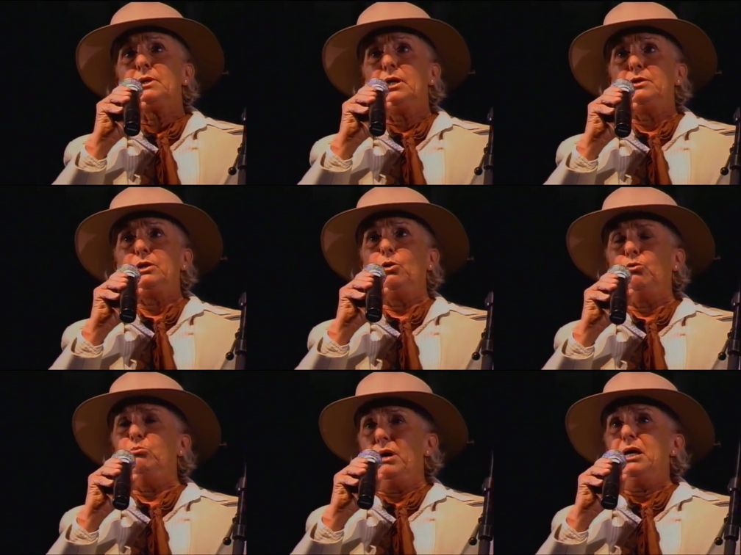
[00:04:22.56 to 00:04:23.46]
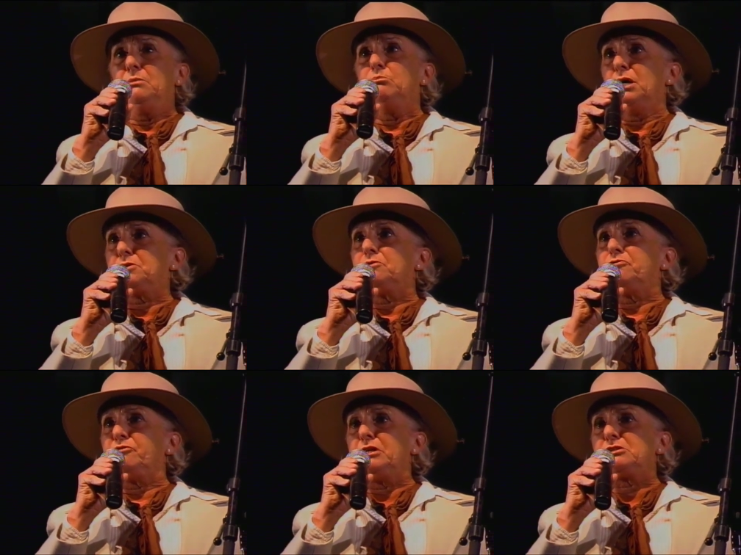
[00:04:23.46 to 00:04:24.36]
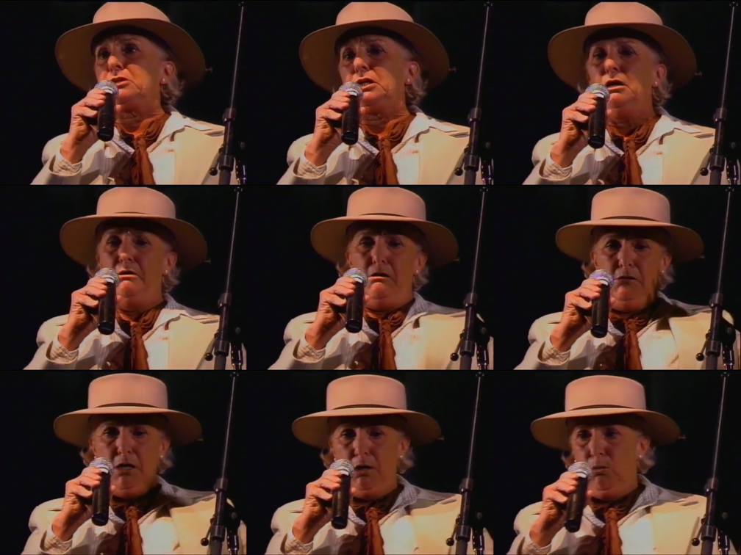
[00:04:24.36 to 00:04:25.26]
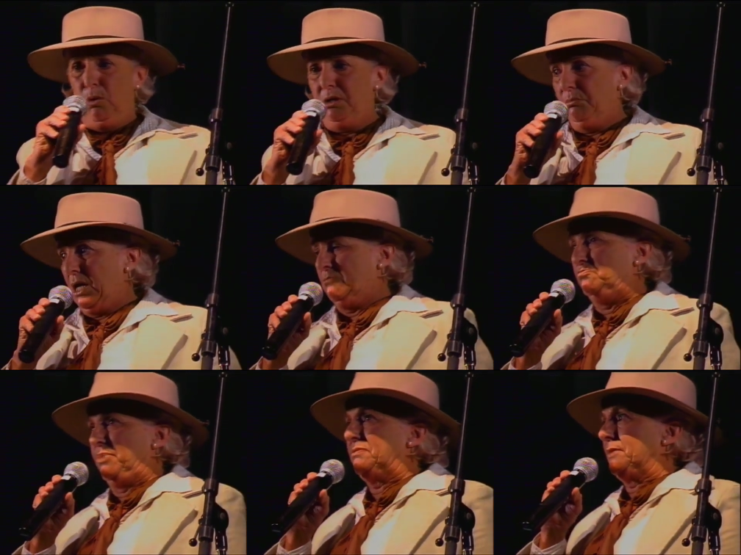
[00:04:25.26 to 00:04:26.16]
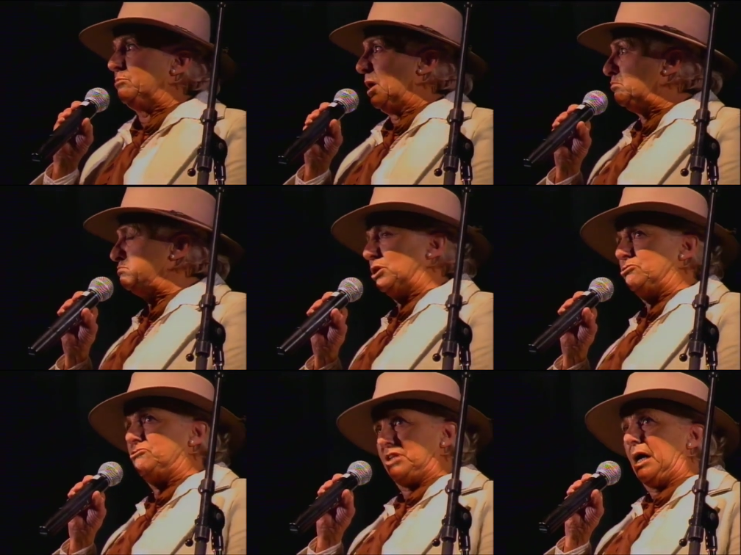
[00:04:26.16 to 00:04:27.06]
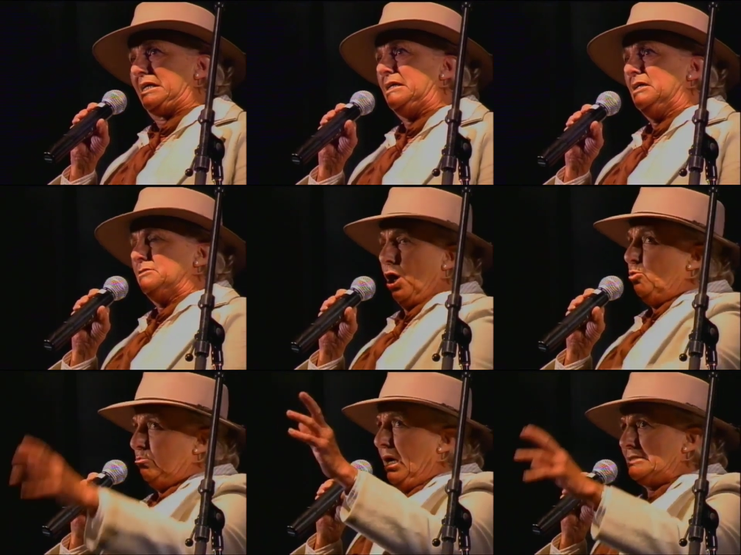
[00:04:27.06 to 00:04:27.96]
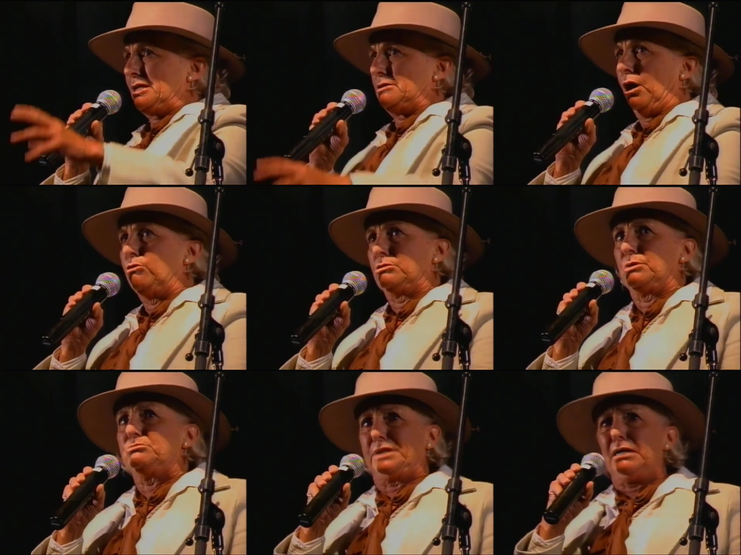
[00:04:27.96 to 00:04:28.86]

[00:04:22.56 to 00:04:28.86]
And the old man muttered fiercely, We may bed the mob good day. No man can hold them